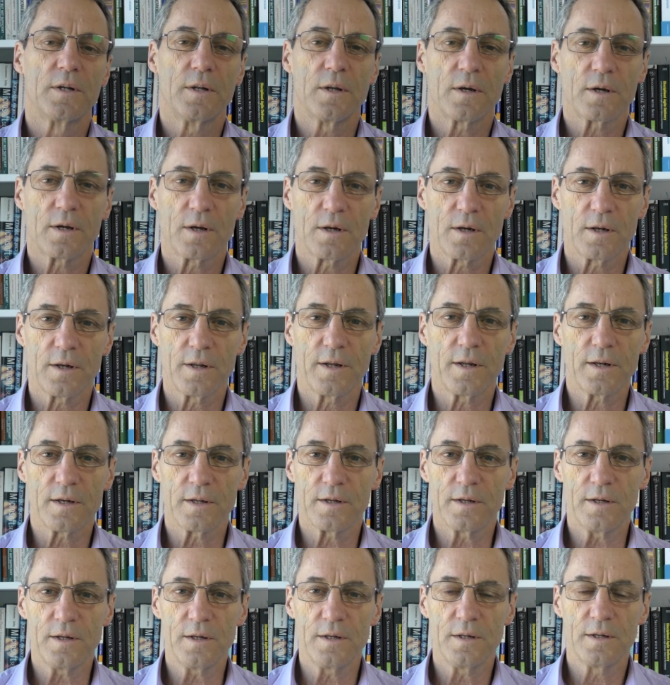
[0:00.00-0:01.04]
Now,
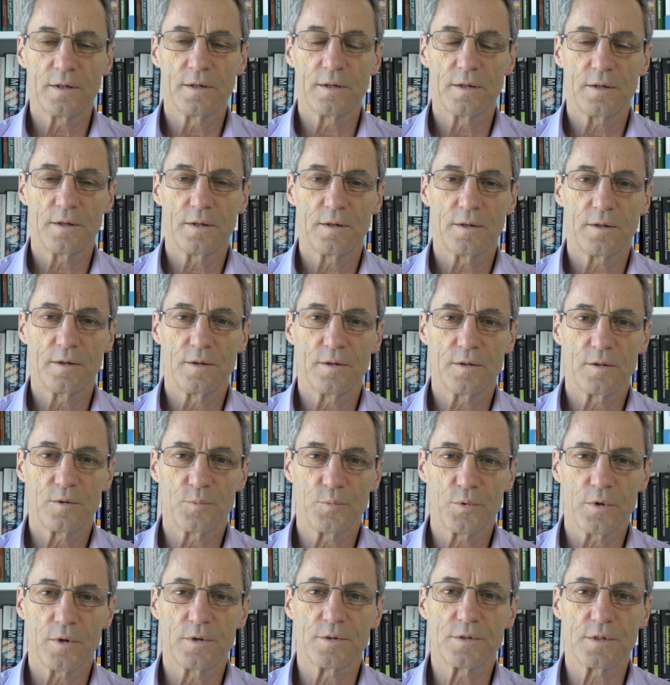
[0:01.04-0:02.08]
clearly the
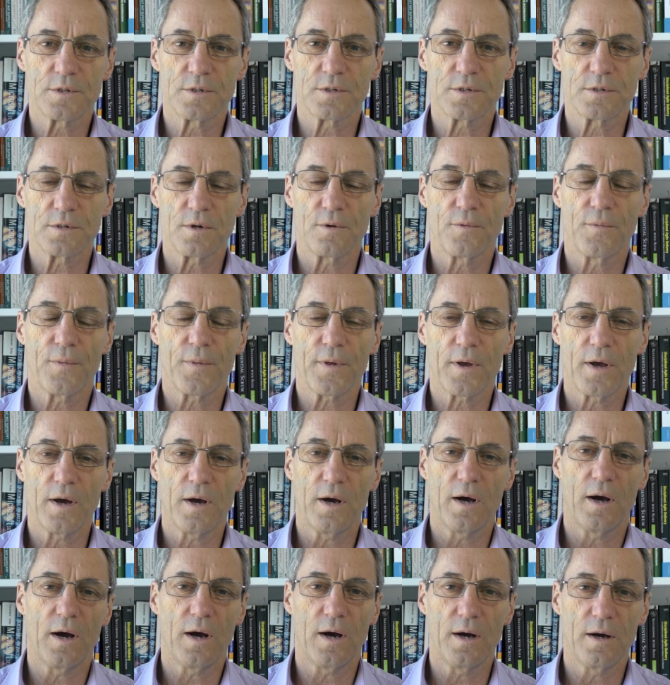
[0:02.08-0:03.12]
processes on the
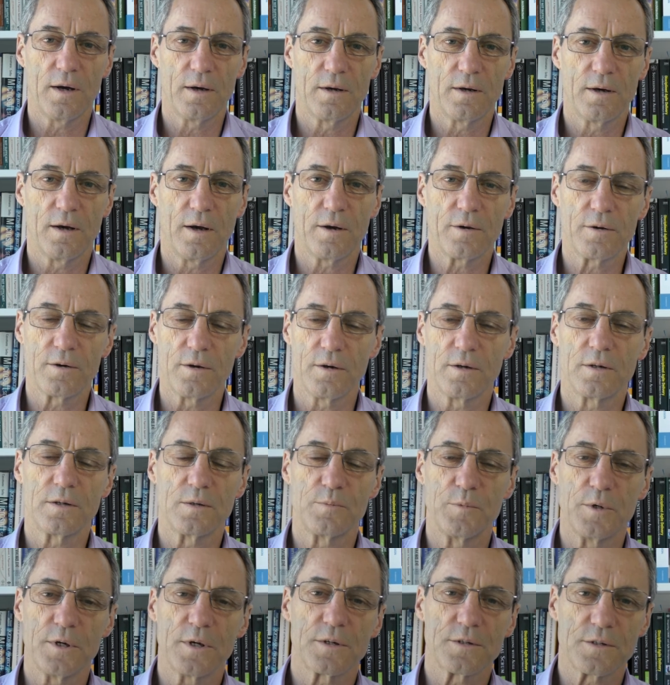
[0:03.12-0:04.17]
car are going to
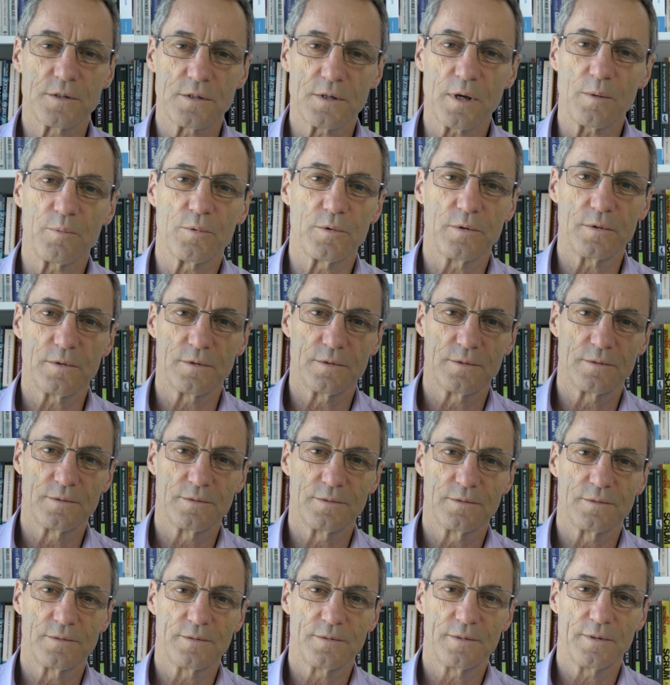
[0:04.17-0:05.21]
be a separate
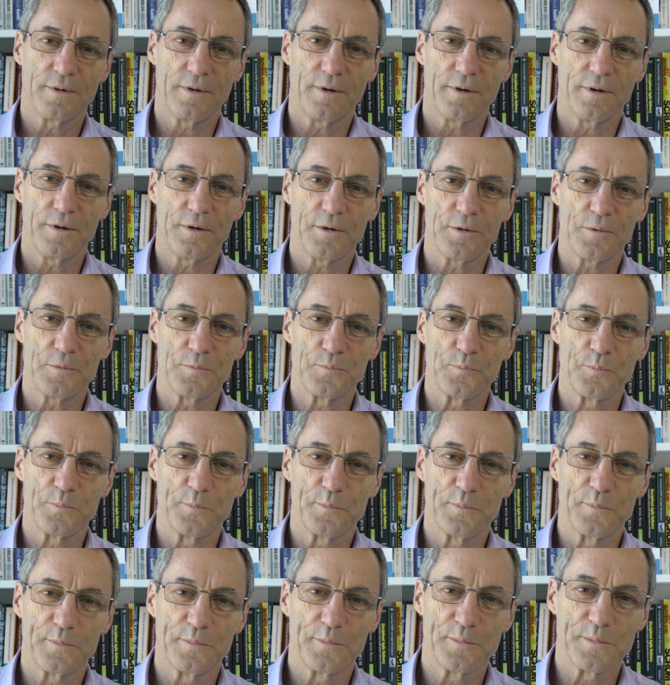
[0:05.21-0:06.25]

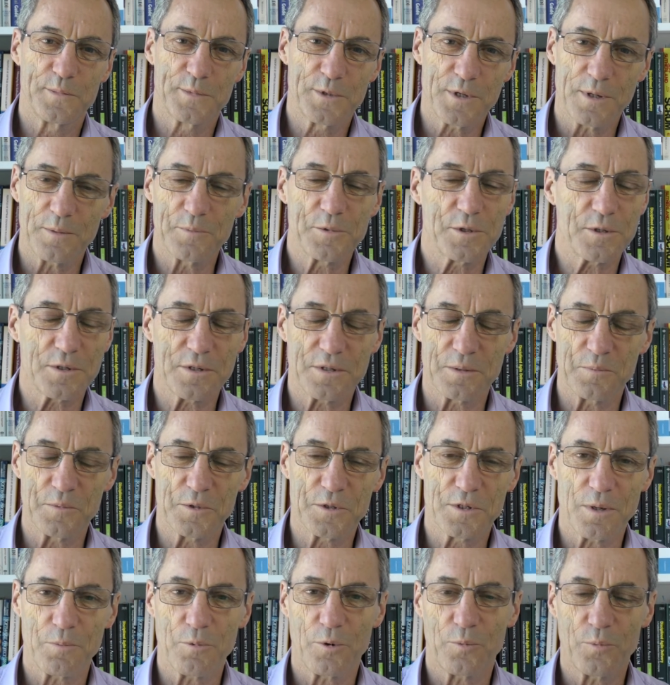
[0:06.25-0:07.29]
subsystem,
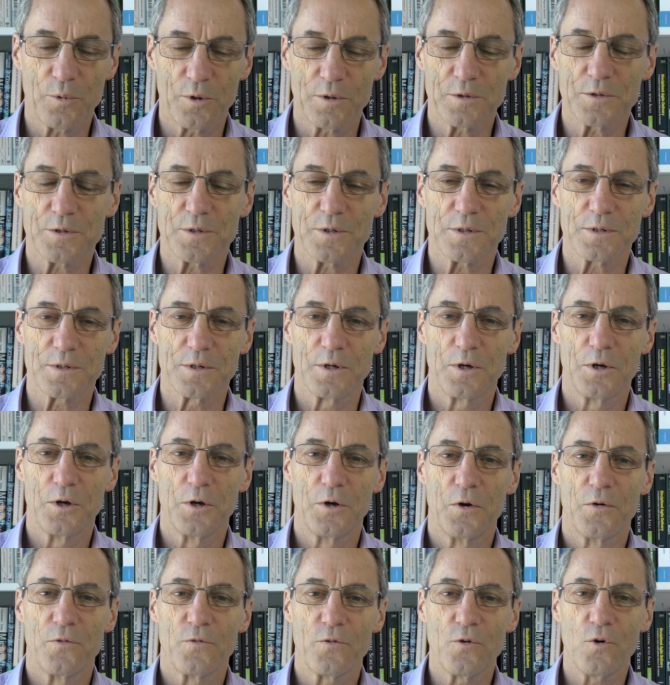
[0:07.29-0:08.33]
a separate process
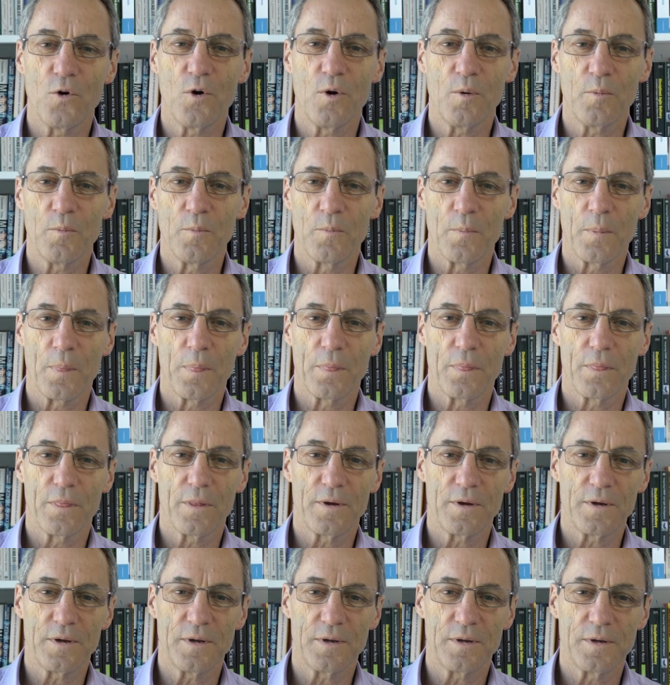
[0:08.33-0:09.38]
from
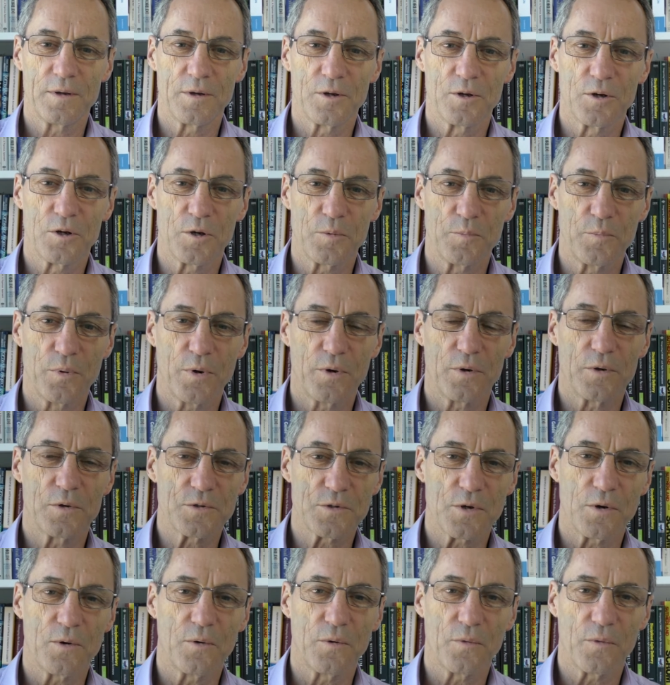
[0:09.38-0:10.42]
the
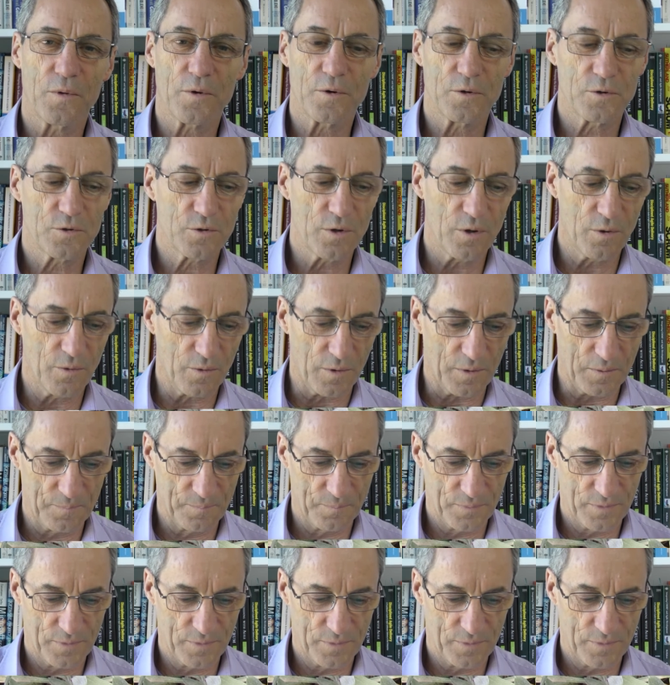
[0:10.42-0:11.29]
components on the controller.